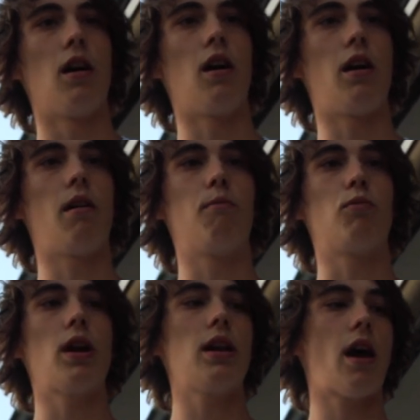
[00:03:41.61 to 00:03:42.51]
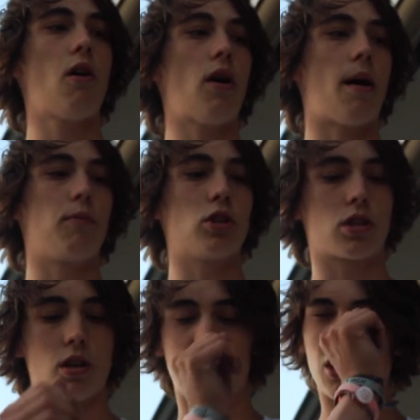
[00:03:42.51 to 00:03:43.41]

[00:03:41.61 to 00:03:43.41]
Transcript: Um, right now, I'm just going to